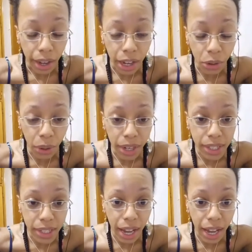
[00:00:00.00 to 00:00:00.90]
Hey, Crazy
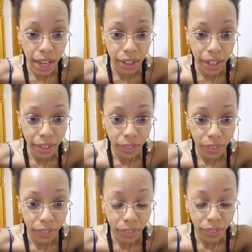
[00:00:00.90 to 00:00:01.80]
Holiday.
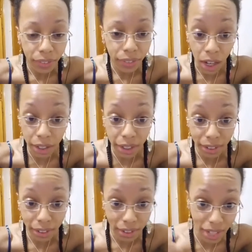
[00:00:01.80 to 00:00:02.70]
Ugly.
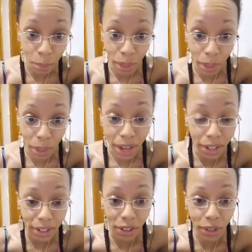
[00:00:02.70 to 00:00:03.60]
Is that me? Am I
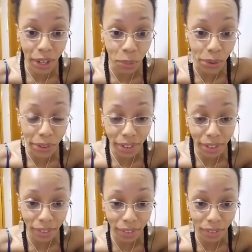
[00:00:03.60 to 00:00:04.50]
ugly? Okay. Well,
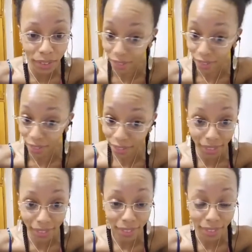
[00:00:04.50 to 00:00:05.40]

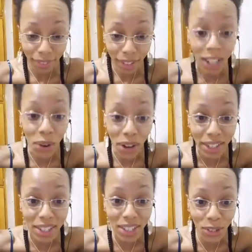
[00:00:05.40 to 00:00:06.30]
hello,
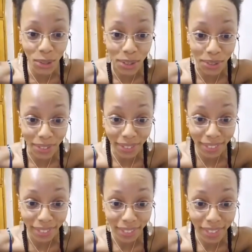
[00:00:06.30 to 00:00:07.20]
ugly to you too.
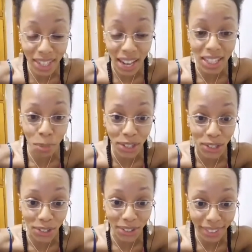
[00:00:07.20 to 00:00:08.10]
It's nice to meet you.